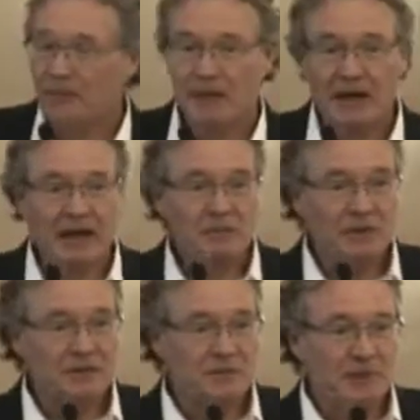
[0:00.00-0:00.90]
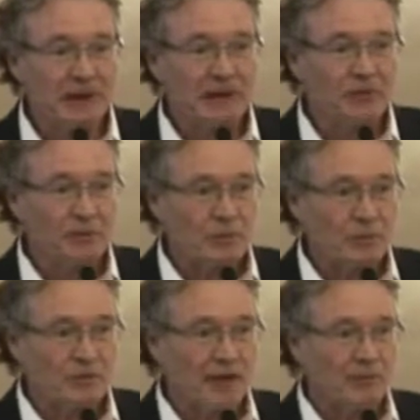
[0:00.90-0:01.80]
But I'm going to spend a little bit
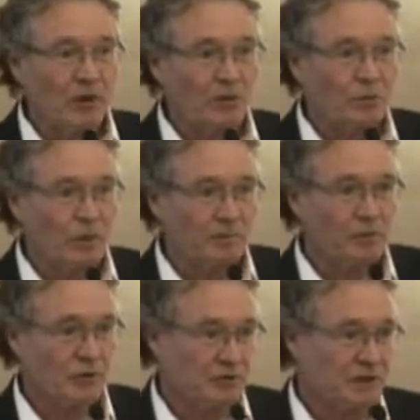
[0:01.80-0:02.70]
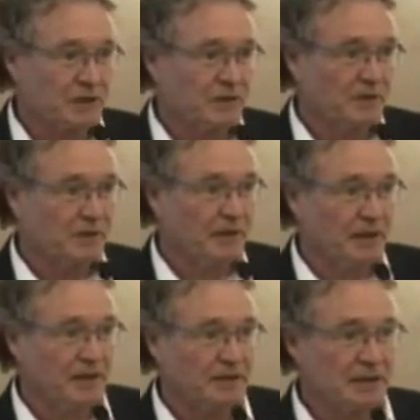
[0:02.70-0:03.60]
more time on one project
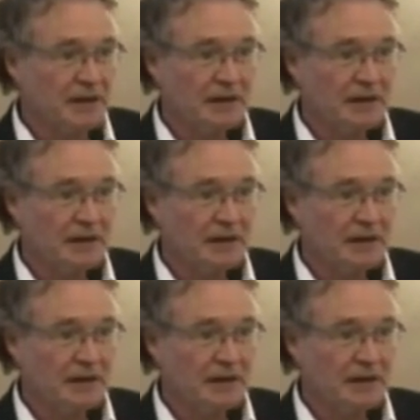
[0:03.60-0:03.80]
that